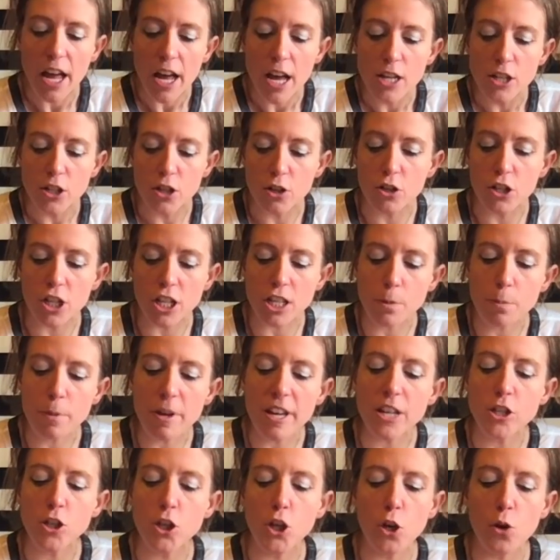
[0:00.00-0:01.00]
So just
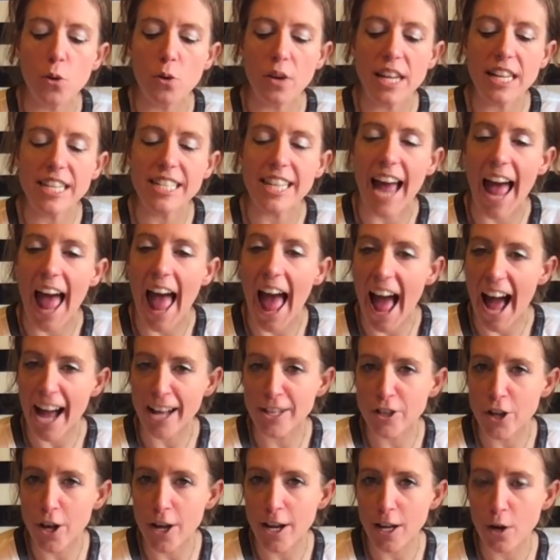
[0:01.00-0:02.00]
because you need to
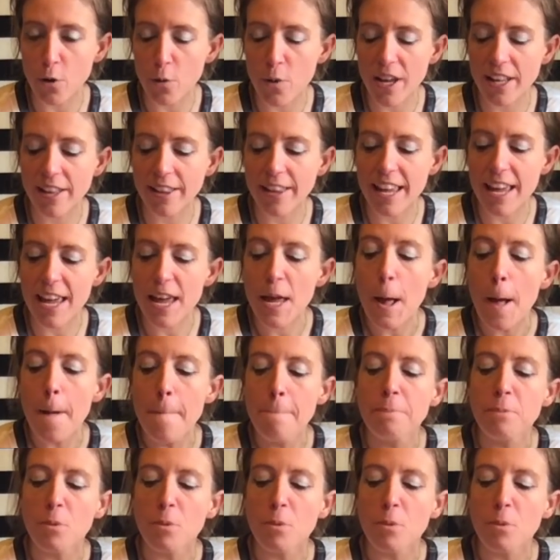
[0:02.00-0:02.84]
act on it quickly,